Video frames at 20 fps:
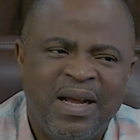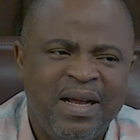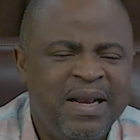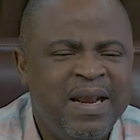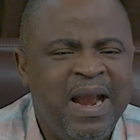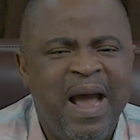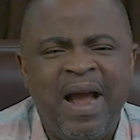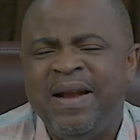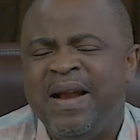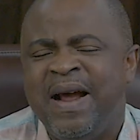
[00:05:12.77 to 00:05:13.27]

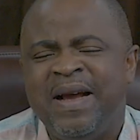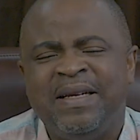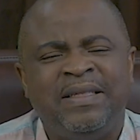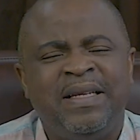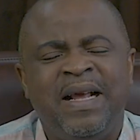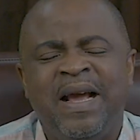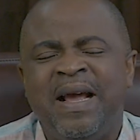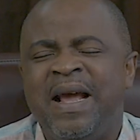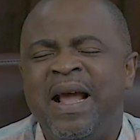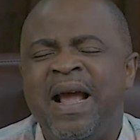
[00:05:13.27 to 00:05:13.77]
Neither
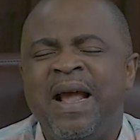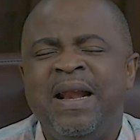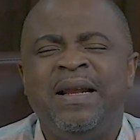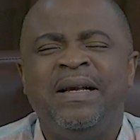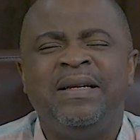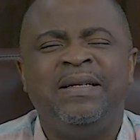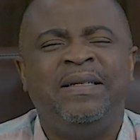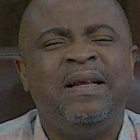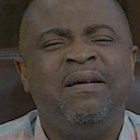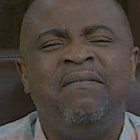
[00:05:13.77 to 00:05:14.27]
is there
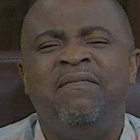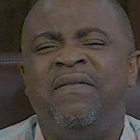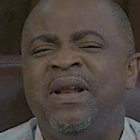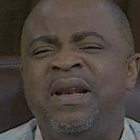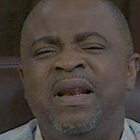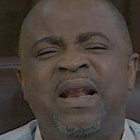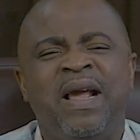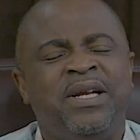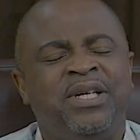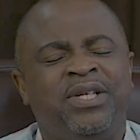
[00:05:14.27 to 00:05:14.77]
any
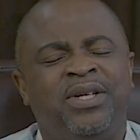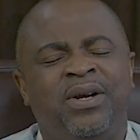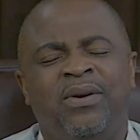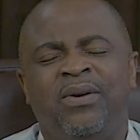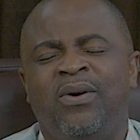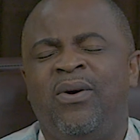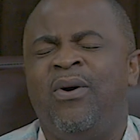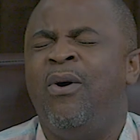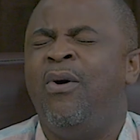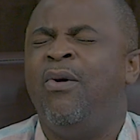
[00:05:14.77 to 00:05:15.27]

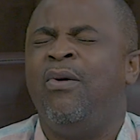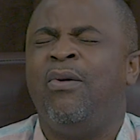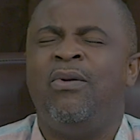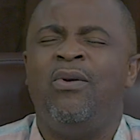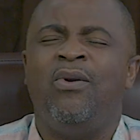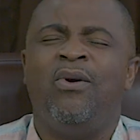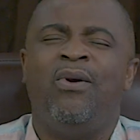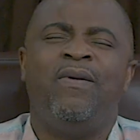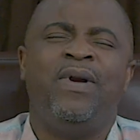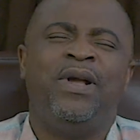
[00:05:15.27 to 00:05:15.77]
divination. Oh,
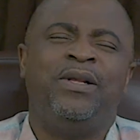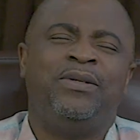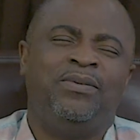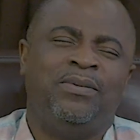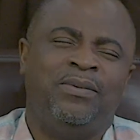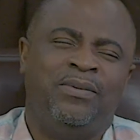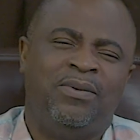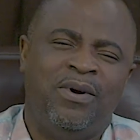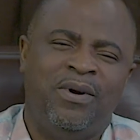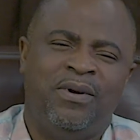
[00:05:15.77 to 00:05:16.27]
glory
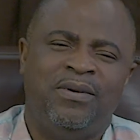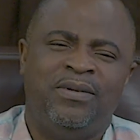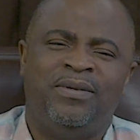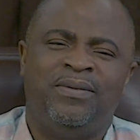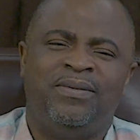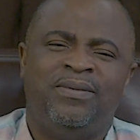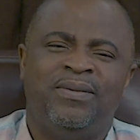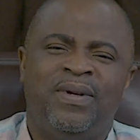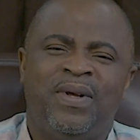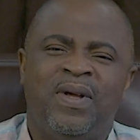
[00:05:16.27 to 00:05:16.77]
to God.
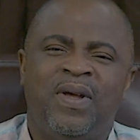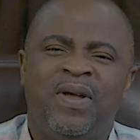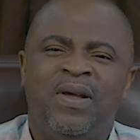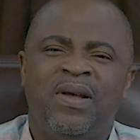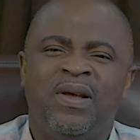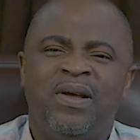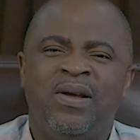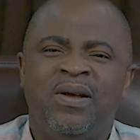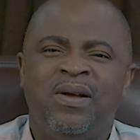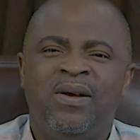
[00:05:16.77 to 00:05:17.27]

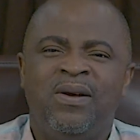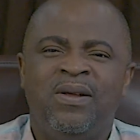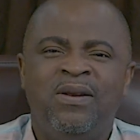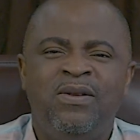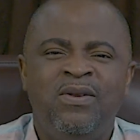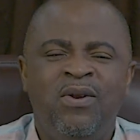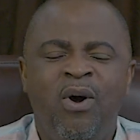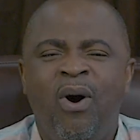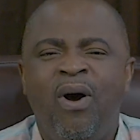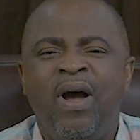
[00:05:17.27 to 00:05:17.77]

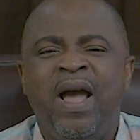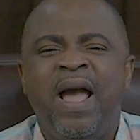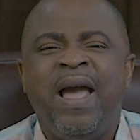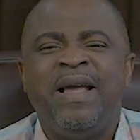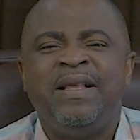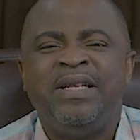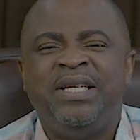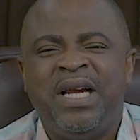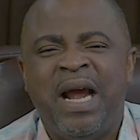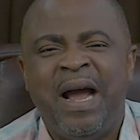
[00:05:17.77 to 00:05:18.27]
No
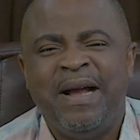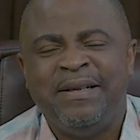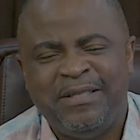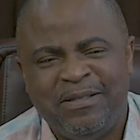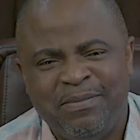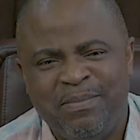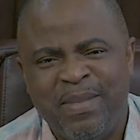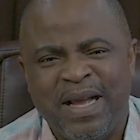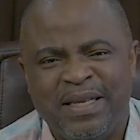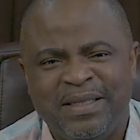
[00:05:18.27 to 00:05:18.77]

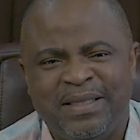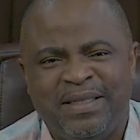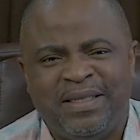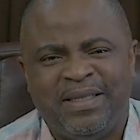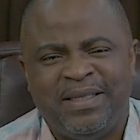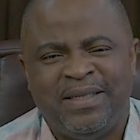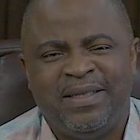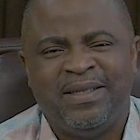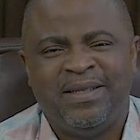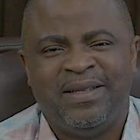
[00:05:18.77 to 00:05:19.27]

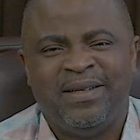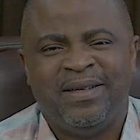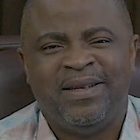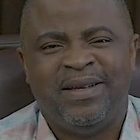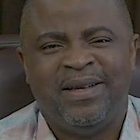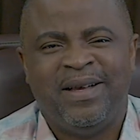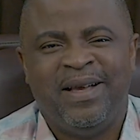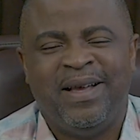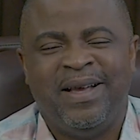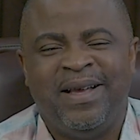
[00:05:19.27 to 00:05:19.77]
enchantments.
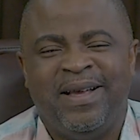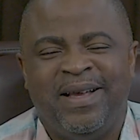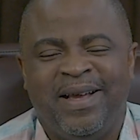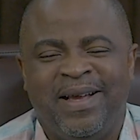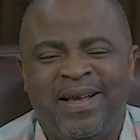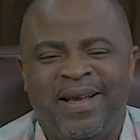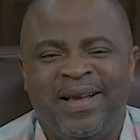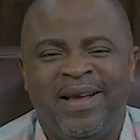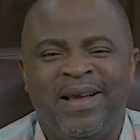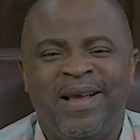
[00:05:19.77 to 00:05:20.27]

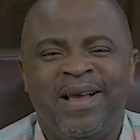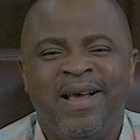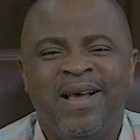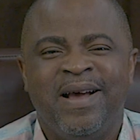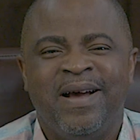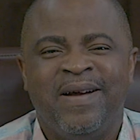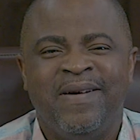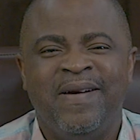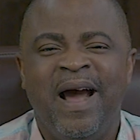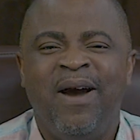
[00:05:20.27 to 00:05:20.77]

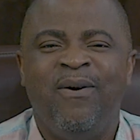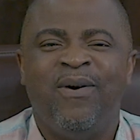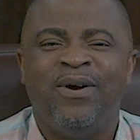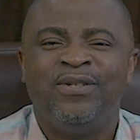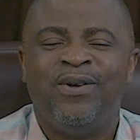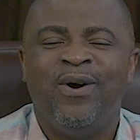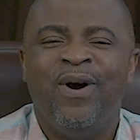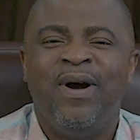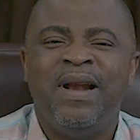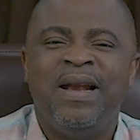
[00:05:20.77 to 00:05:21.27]
That
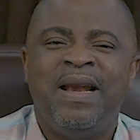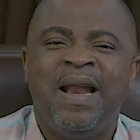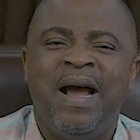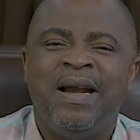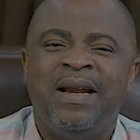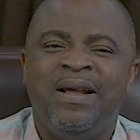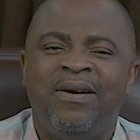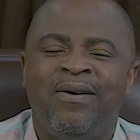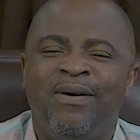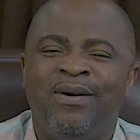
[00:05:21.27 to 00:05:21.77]
was
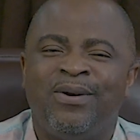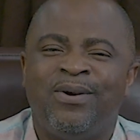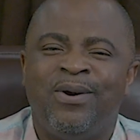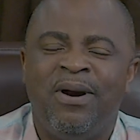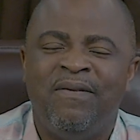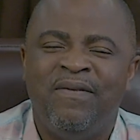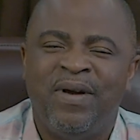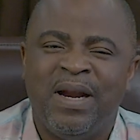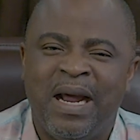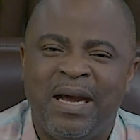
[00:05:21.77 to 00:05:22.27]
under the old
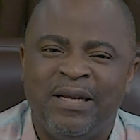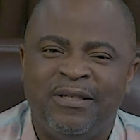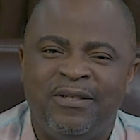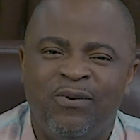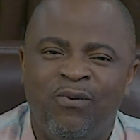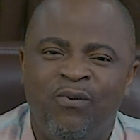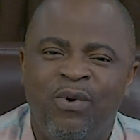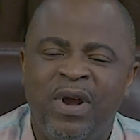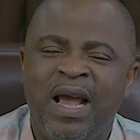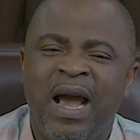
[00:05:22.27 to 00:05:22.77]
covenant.
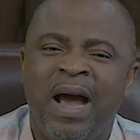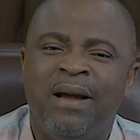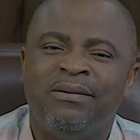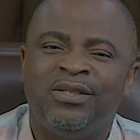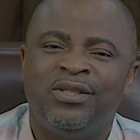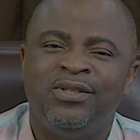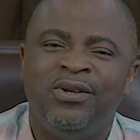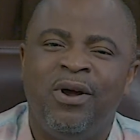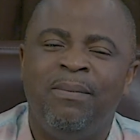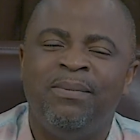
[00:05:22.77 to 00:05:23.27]
We
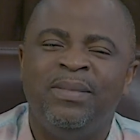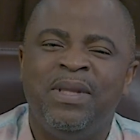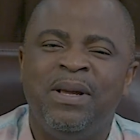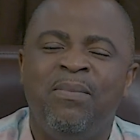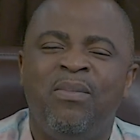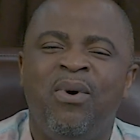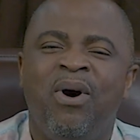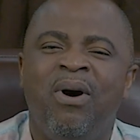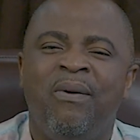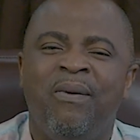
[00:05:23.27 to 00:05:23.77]
have
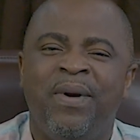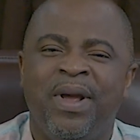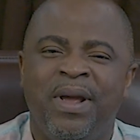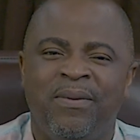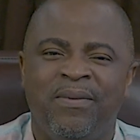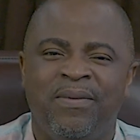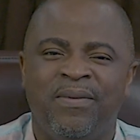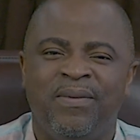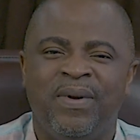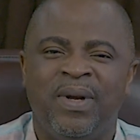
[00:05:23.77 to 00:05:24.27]
something more
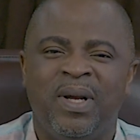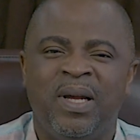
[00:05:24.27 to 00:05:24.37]
real.